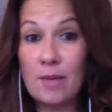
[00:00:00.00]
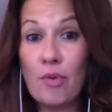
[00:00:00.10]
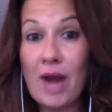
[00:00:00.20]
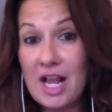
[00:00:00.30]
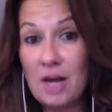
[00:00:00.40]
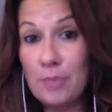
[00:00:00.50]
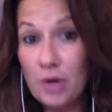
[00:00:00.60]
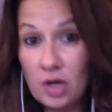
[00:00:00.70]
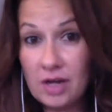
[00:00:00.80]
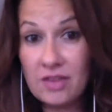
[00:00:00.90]
writing a
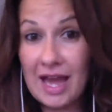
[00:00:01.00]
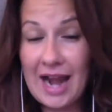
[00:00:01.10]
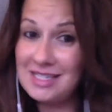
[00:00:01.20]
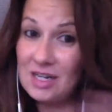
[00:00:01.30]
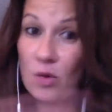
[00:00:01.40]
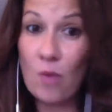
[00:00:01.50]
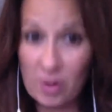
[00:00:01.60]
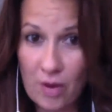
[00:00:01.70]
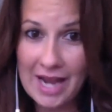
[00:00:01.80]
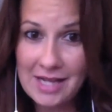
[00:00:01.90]
book that I didn't want to
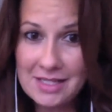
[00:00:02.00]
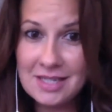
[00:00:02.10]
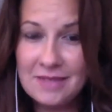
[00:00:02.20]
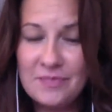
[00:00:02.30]
write,